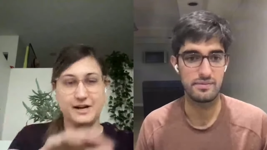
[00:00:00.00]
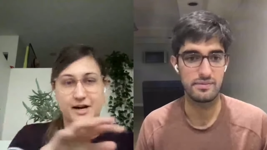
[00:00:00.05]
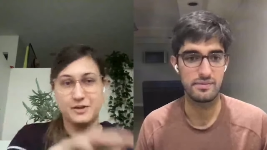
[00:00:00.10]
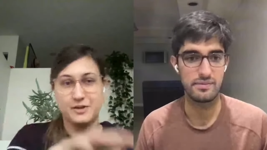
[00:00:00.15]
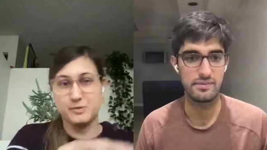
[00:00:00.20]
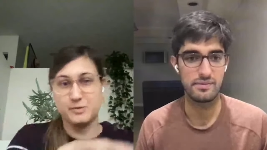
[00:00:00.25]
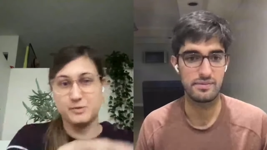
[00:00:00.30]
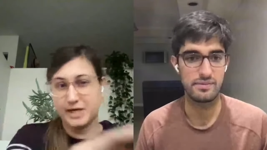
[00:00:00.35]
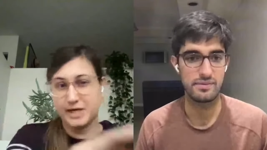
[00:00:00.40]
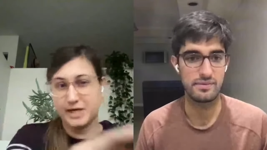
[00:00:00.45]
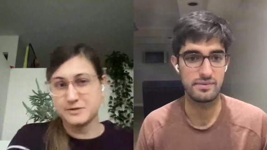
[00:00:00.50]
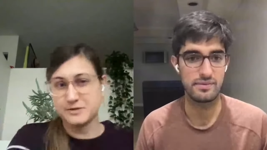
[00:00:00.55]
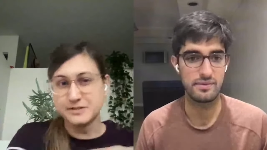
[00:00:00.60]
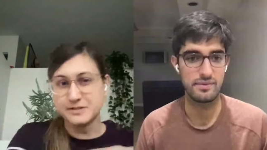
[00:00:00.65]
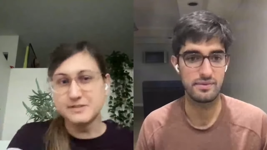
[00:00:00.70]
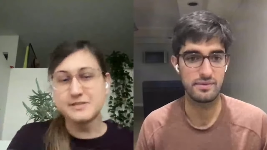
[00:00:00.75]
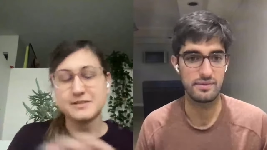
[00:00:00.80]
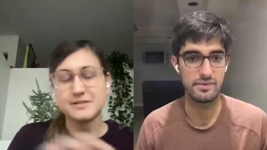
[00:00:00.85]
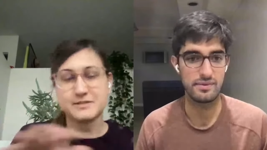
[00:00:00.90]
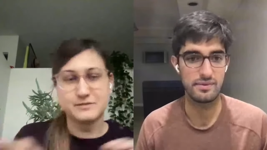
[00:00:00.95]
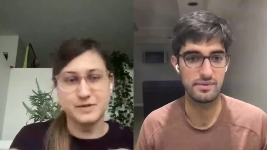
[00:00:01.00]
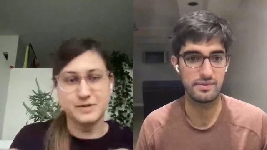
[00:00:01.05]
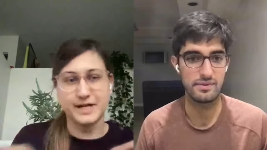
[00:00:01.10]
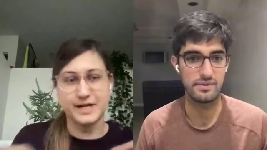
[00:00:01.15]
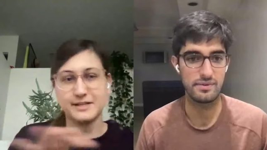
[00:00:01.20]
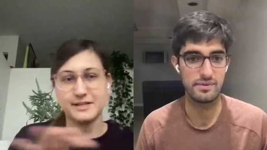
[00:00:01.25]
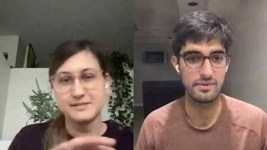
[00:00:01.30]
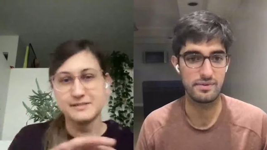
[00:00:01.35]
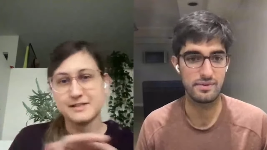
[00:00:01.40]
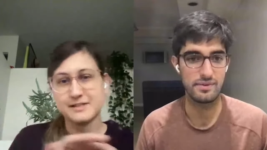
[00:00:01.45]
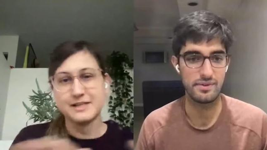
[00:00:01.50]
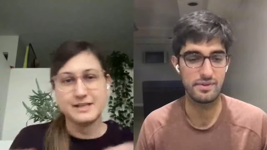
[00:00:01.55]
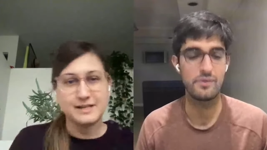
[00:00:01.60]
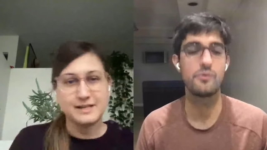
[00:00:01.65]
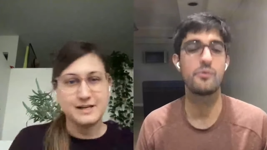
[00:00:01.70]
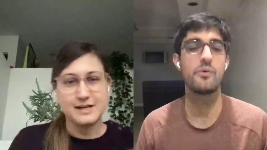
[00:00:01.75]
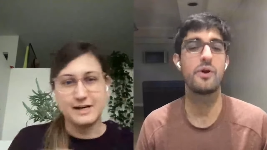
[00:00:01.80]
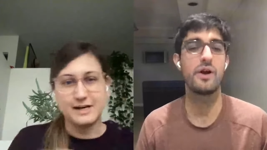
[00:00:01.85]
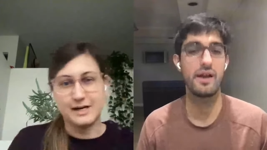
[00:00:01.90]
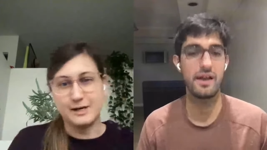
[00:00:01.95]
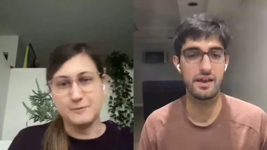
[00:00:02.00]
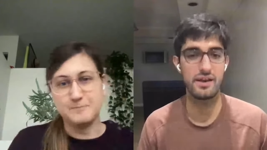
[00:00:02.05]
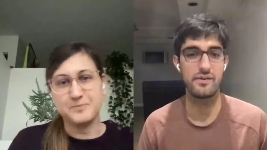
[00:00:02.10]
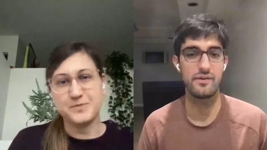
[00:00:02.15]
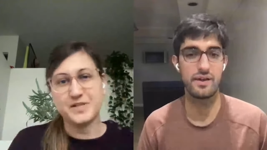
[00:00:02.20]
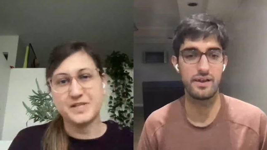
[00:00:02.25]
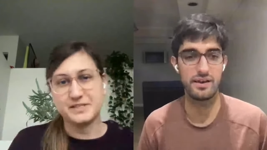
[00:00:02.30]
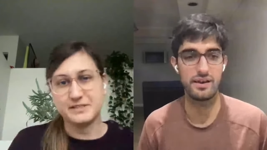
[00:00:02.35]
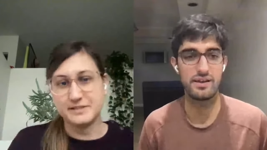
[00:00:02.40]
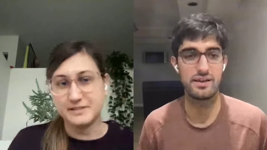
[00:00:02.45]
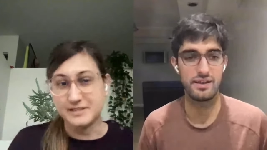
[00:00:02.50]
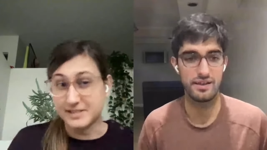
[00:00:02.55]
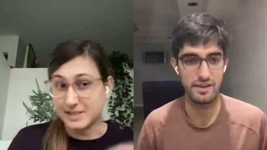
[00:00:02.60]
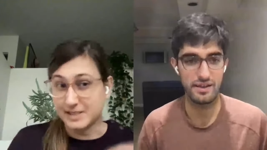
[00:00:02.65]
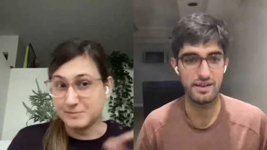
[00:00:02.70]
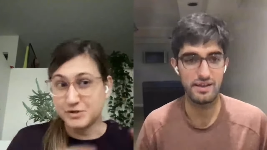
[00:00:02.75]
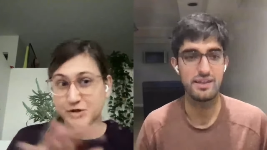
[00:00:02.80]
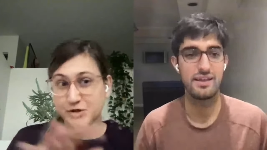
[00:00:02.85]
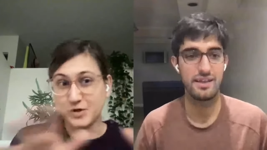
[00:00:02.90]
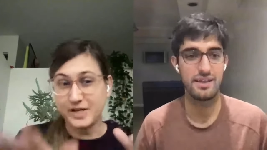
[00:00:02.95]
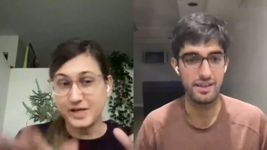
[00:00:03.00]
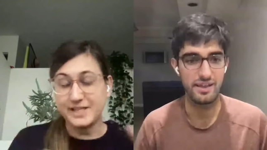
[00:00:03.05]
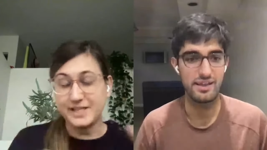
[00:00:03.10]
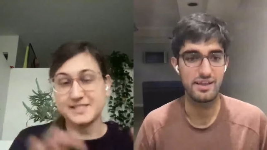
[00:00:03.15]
Speaker 1: in other browsers, right? Right, um, right. To, to some